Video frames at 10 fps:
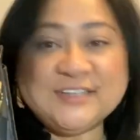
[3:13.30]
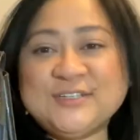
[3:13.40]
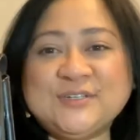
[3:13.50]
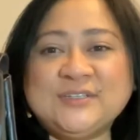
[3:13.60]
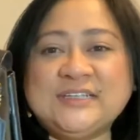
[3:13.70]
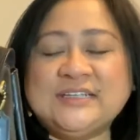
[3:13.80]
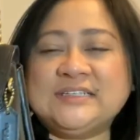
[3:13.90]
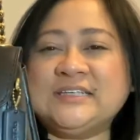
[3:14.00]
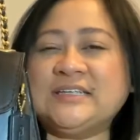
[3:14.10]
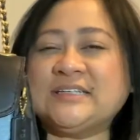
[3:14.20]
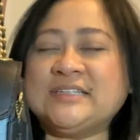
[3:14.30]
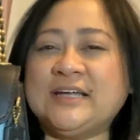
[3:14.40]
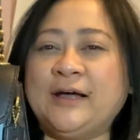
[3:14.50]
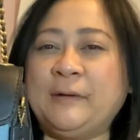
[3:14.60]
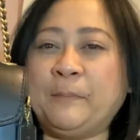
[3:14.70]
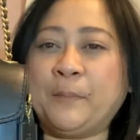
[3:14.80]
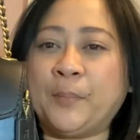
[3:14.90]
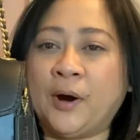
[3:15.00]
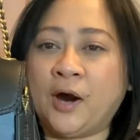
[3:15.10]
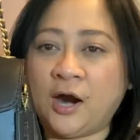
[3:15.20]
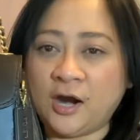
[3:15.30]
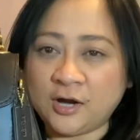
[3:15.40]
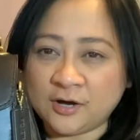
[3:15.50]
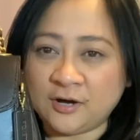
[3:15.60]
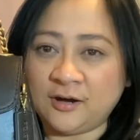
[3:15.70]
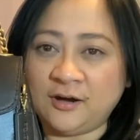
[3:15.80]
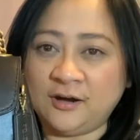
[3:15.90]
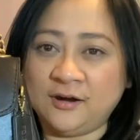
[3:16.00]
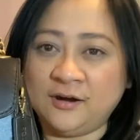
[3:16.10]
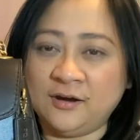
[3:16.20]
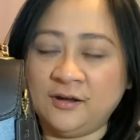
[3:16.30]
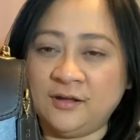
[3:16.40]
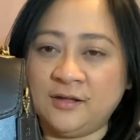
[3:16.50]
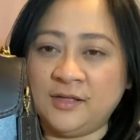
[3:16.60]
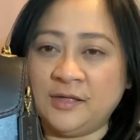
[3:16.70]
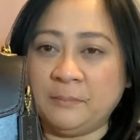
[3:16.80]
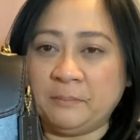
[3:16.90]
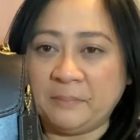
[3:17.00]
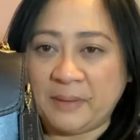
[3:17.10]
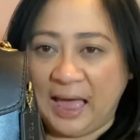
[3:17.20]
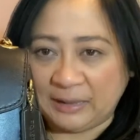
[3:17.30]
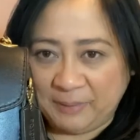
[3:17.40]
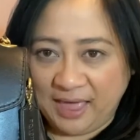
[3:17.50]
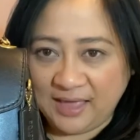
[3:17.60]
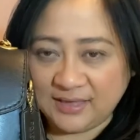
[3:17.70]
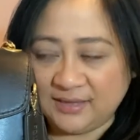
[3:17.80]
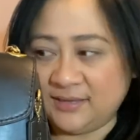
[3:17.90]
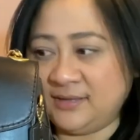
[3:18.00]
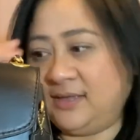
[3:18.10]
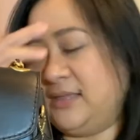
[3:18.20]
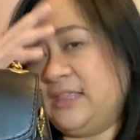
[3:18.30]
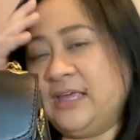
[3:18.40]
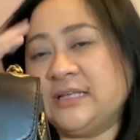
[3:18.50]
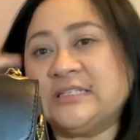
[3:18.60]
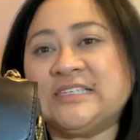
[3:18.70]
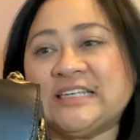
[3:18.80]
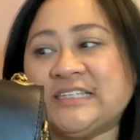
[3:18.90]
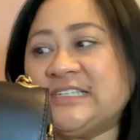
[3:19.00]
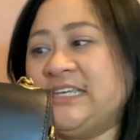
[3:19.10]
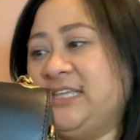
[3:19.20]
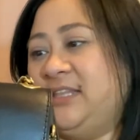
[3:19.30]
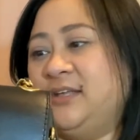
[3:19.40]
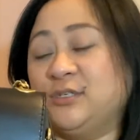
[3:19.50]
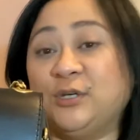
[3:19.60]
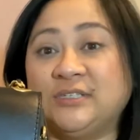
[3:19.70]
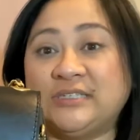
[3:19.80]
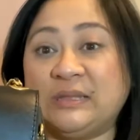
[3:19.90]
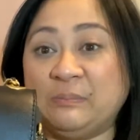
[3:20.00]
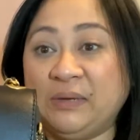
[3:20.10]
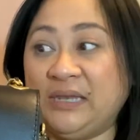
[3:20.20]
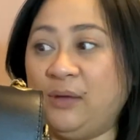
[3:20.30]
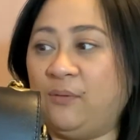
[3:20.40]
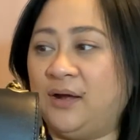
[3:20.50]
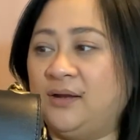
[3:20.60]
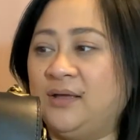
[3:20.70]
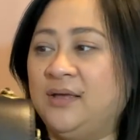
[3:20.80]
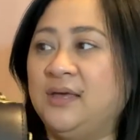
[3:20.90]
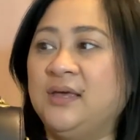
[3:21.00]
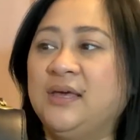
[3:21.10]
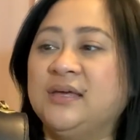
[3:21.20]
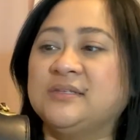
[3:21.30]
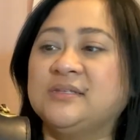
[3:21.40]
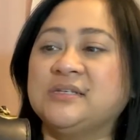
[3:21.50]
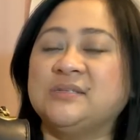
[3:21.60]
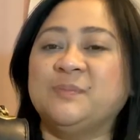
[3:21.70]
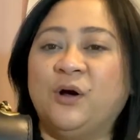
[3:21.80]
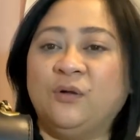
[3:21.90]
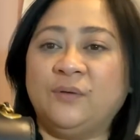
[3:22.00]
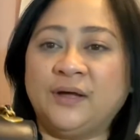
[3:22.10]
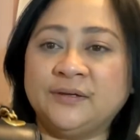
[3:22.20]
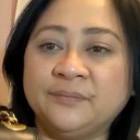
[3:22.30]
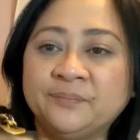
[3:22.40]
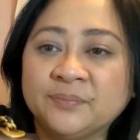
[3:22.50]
So this is the Parker backpack. I think 16. So it's the mini one. It's the small one.